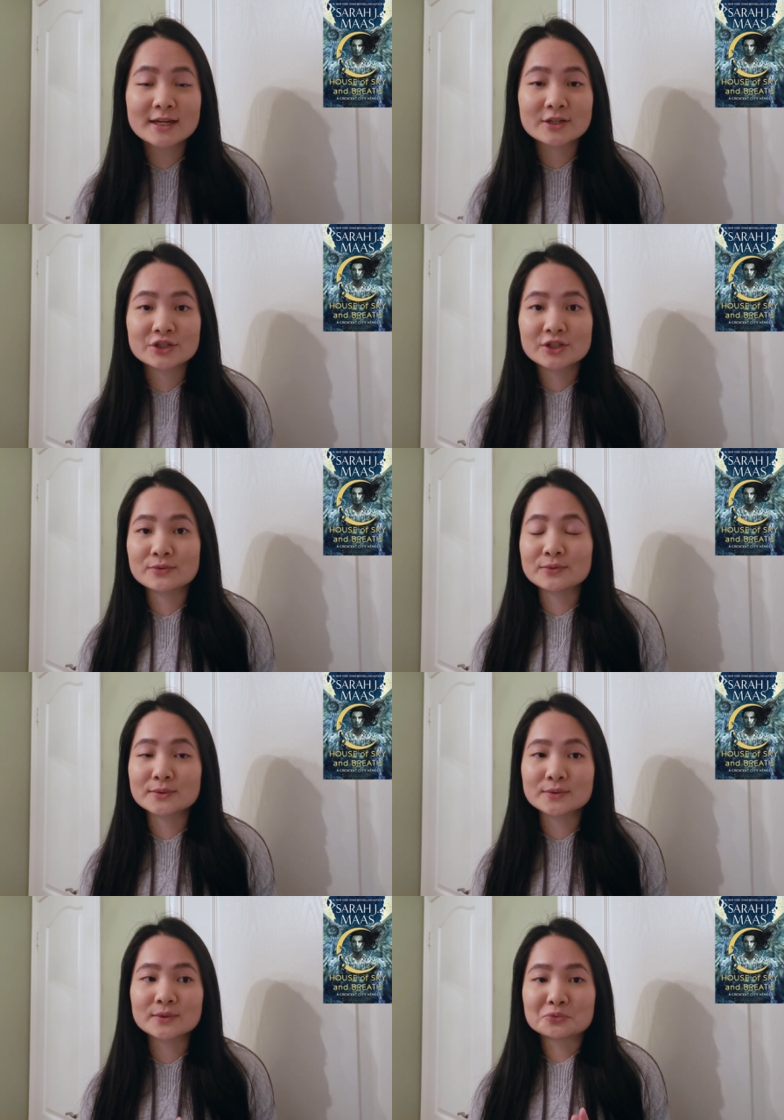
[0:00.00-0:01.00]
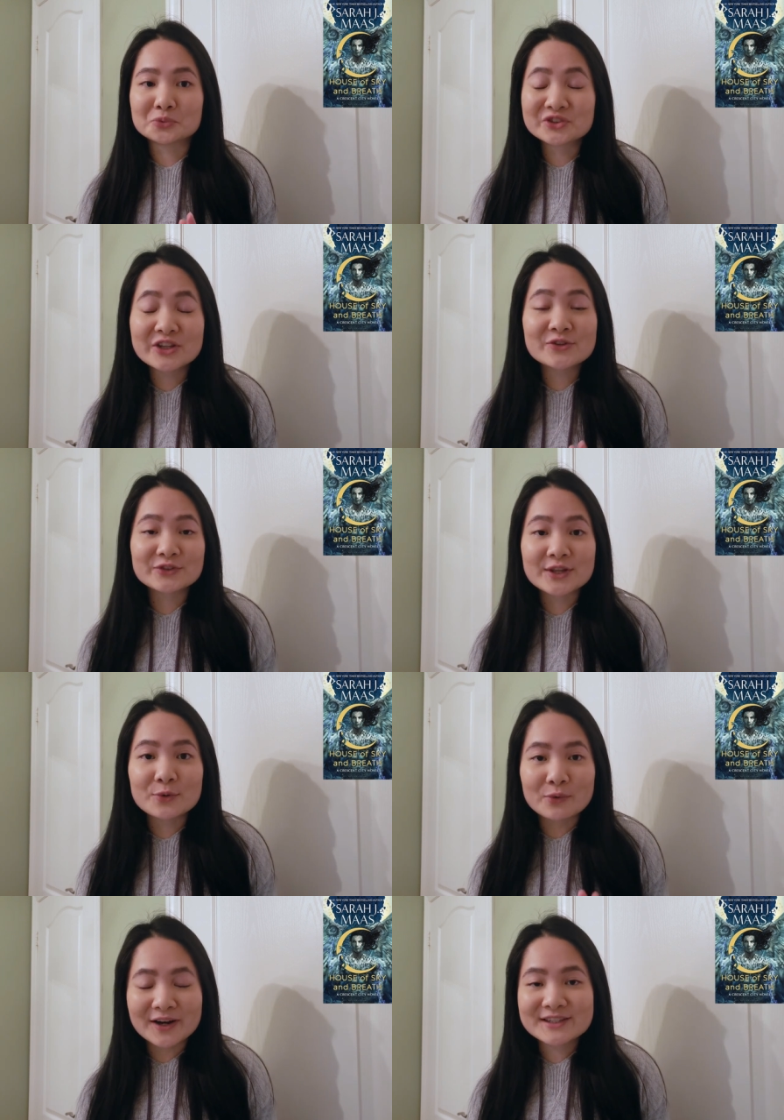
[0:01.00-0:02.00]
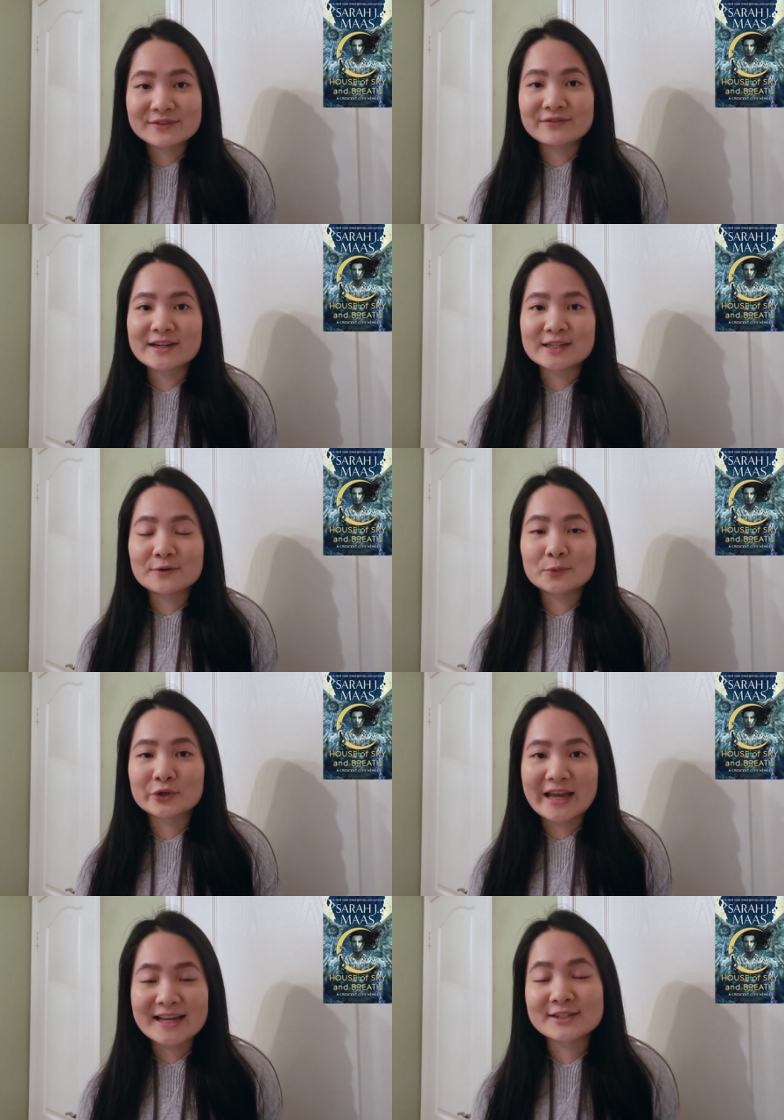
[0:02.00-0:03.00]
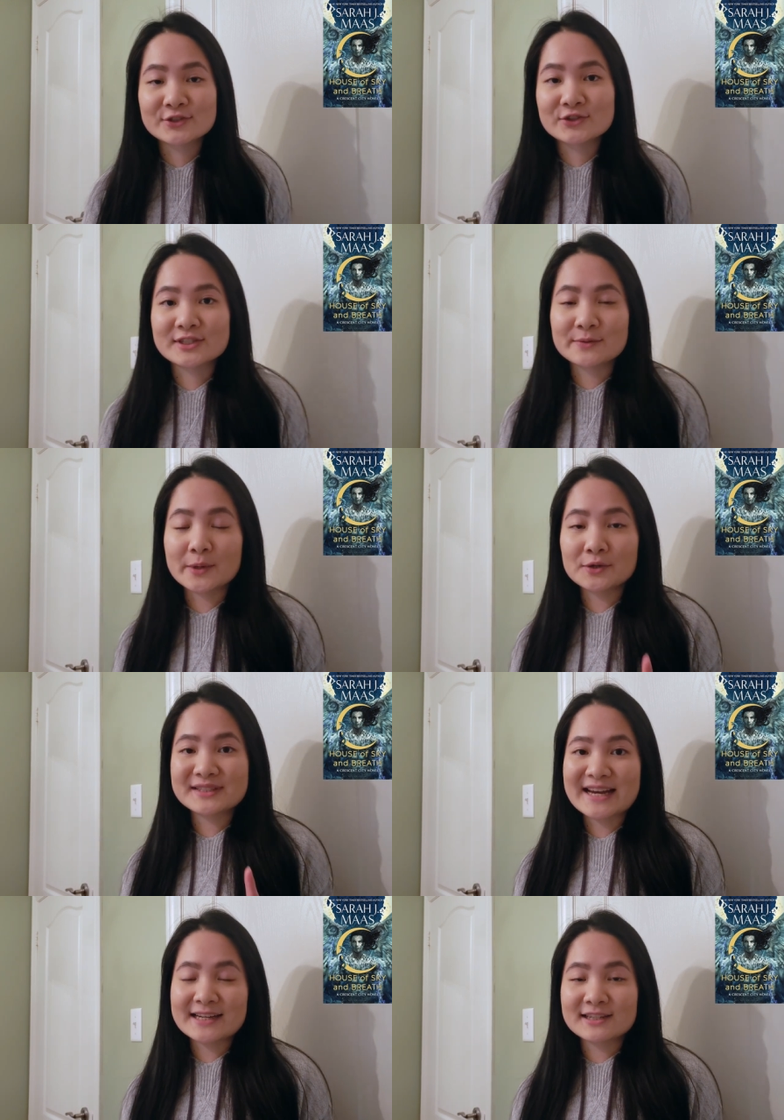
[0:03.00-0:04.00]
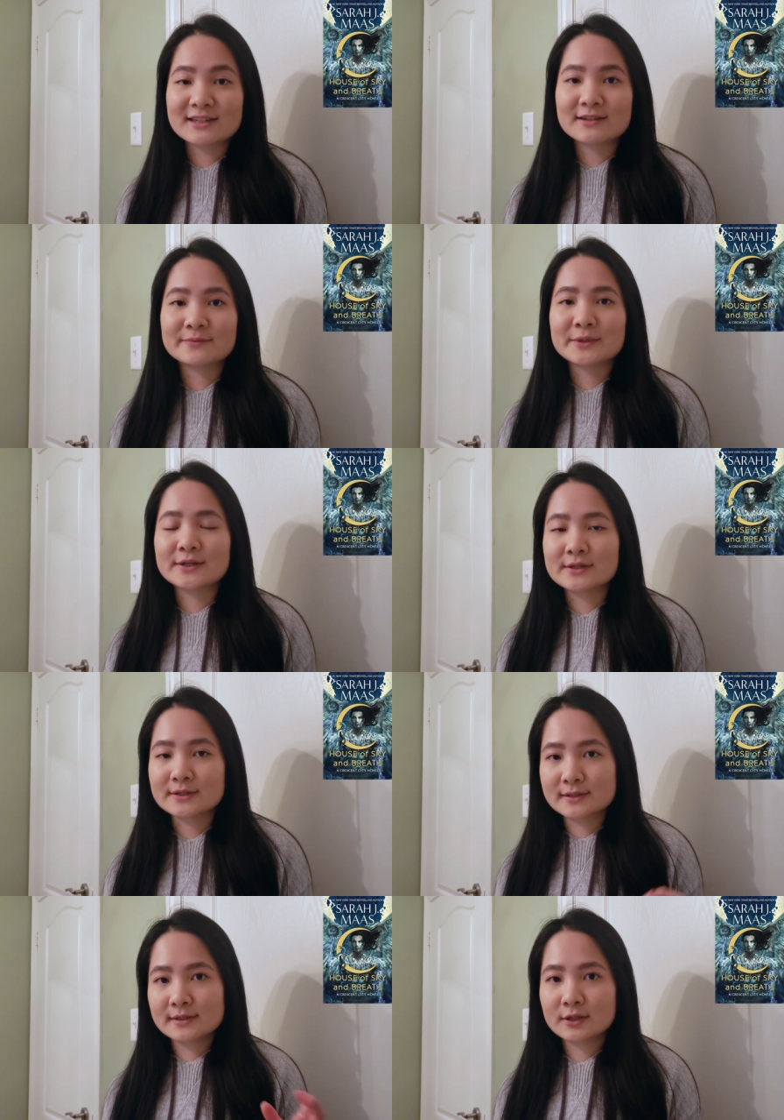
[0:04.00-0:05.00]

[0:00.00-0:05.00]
and she will really, really want to find out more answers about Danika because